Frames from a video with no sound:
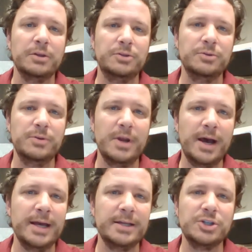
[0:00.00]
Do
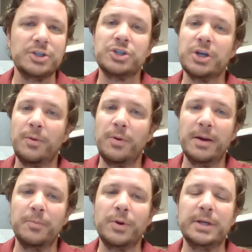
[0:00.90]
not just show
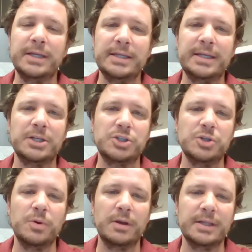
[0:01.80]
up. We need to get
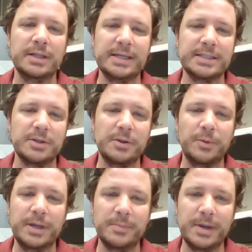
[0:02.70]
you on the list so that
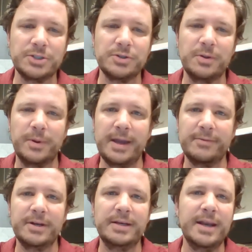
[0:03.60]
we can make sure that we
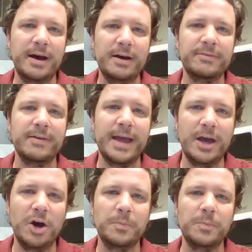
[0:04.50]
have enough
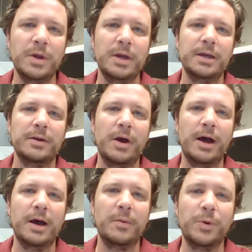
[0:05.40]
help
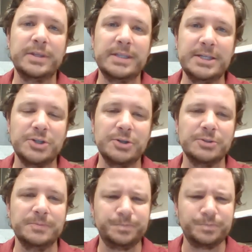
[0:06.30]
um, with
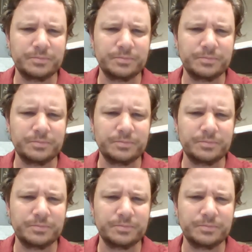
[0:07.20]
teachers.